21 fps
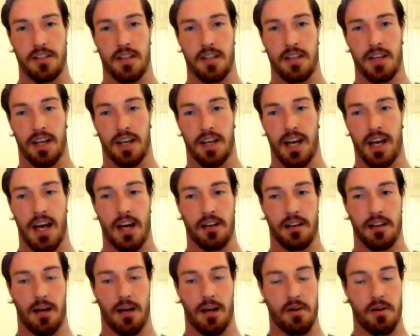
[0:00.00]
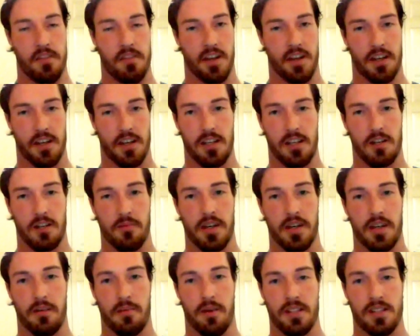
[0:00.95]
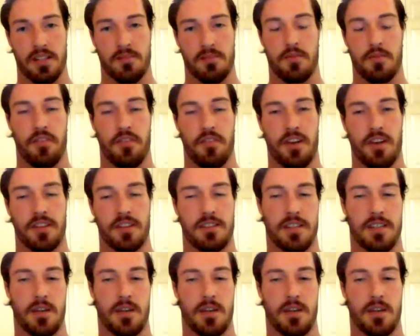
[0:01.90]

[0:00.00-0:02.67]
and, and it kind of got me thinking a little bit about some different things.